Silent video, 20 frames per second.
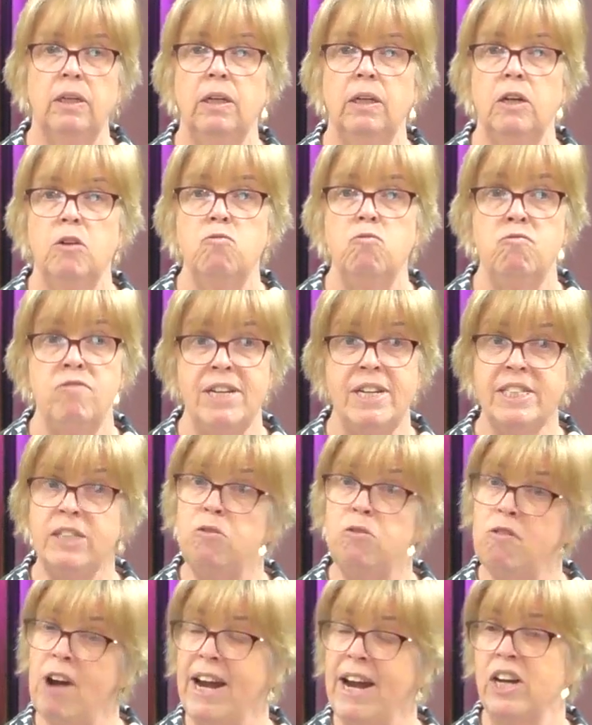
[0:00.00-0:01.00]

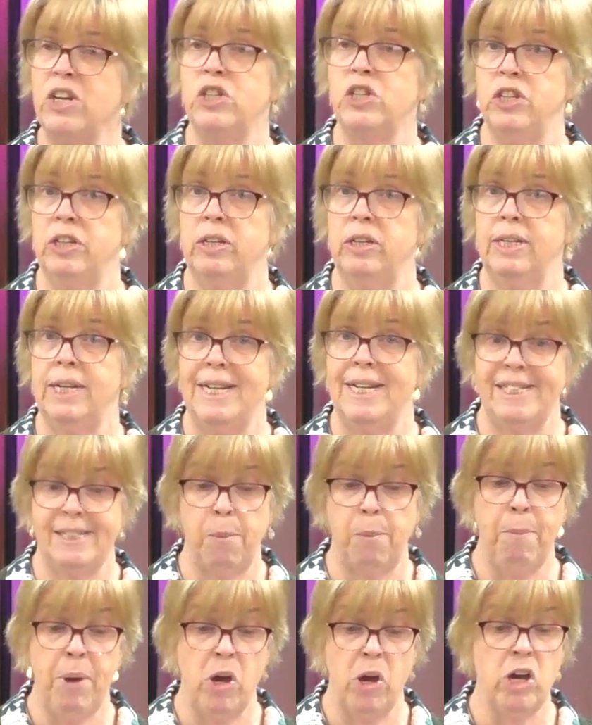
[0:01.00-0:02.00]
Resurrection is a
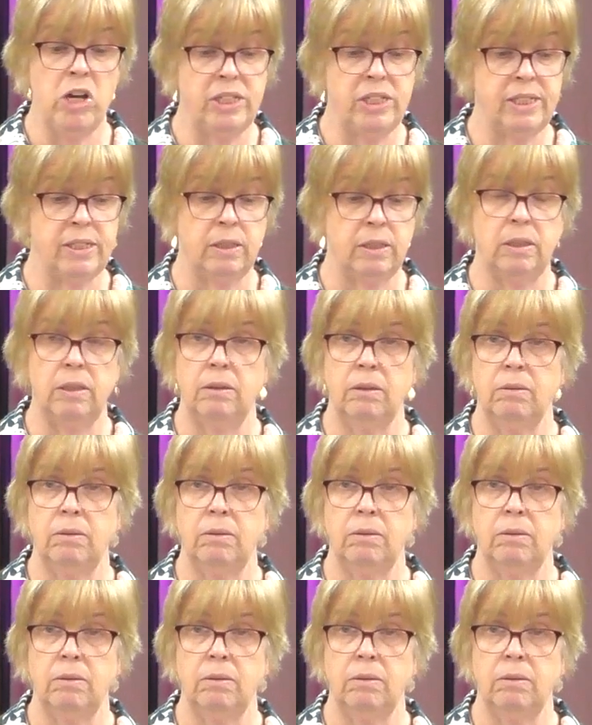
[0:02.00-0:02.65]
person.